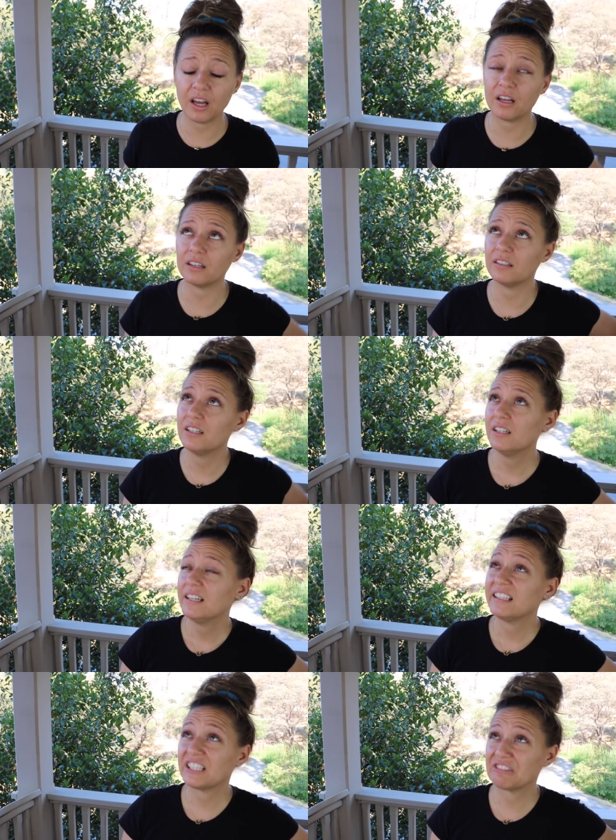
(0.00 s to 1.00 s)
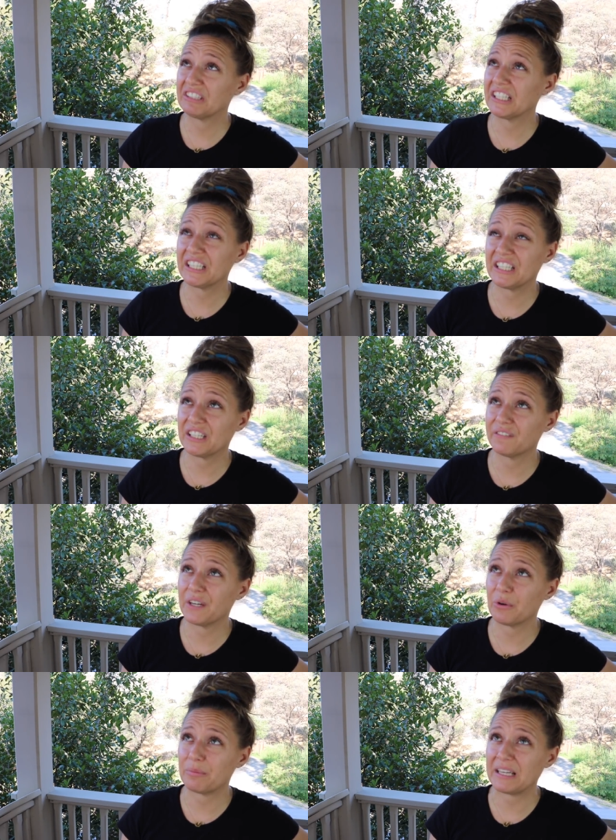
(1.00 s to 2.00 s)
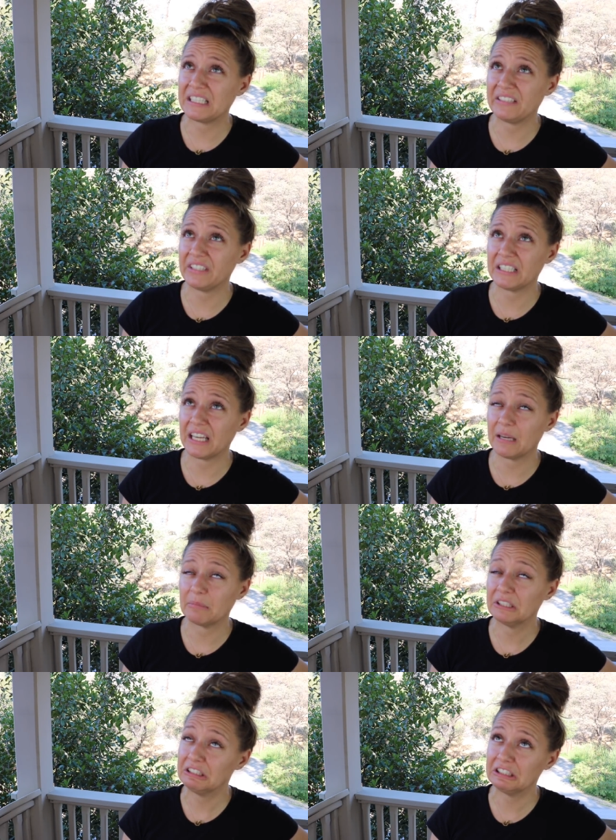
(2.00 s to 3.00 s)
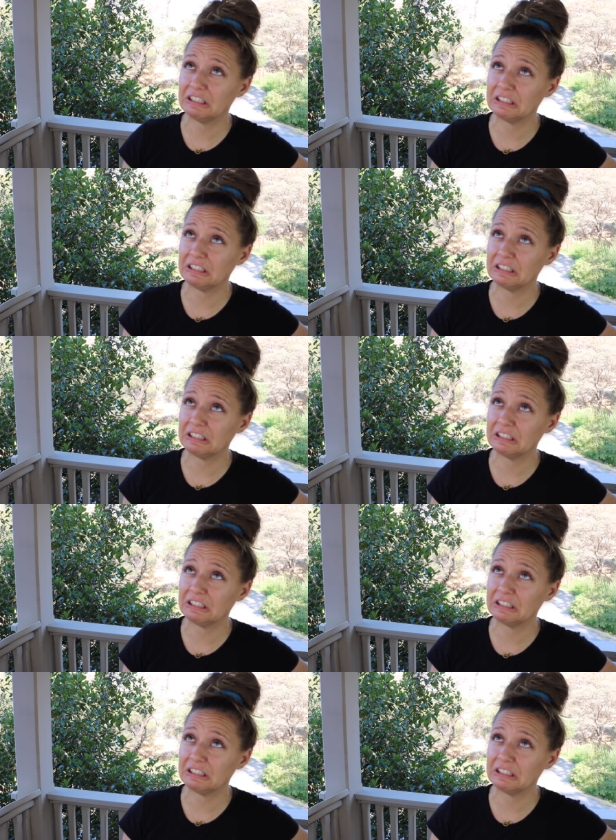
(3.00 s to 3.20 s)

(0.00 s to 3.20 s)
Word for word: Oh, that's really gonna interfere with my T V time. Ugh.